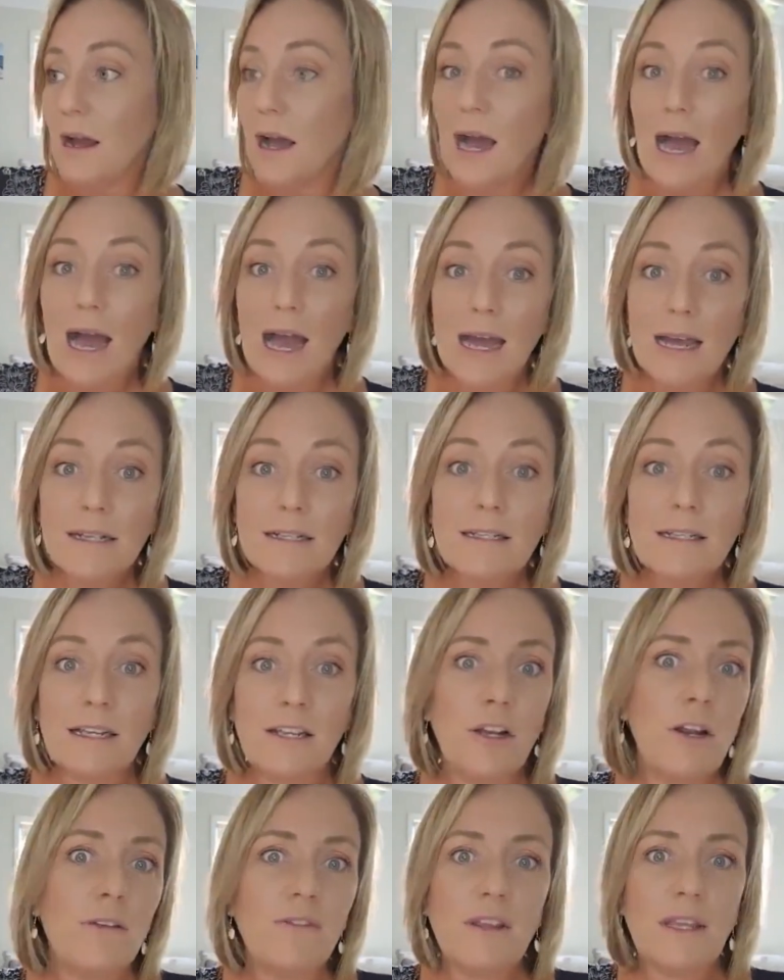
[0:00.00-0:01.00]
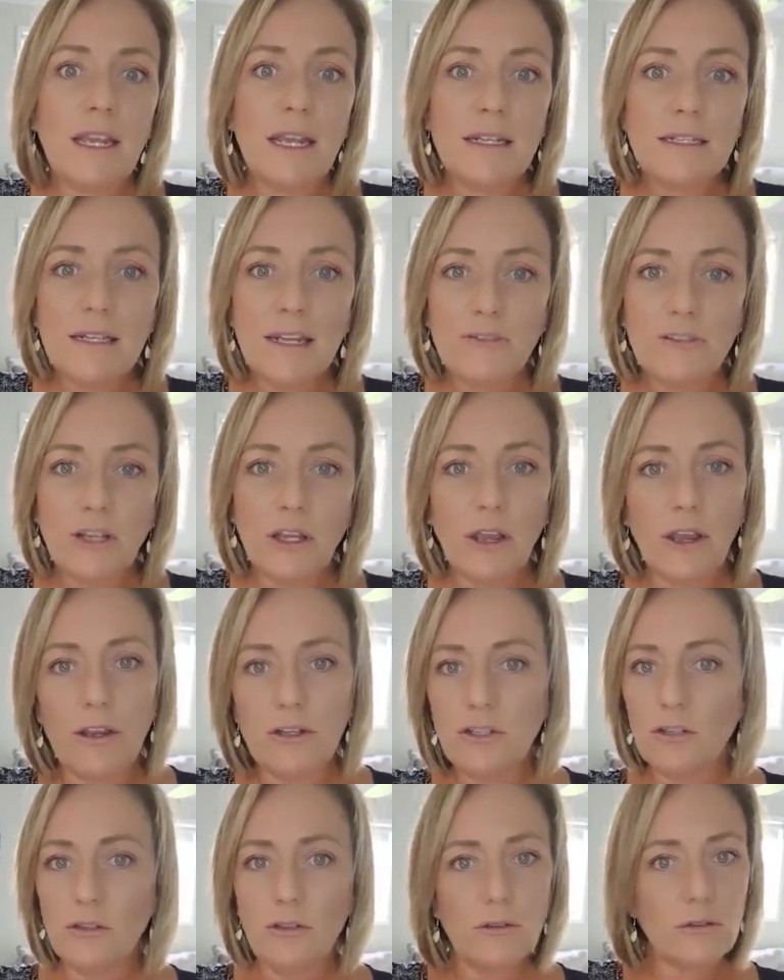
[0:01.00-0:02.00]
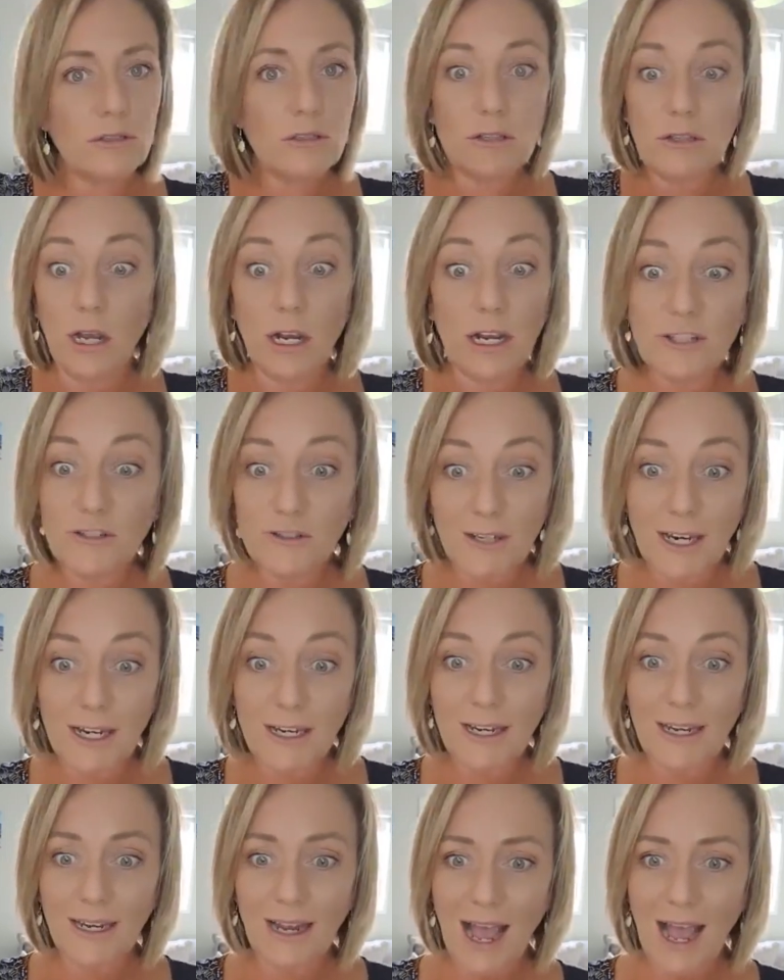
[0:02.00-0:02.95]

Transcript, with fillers: Ask, you know, if the kids have to go to soccer training,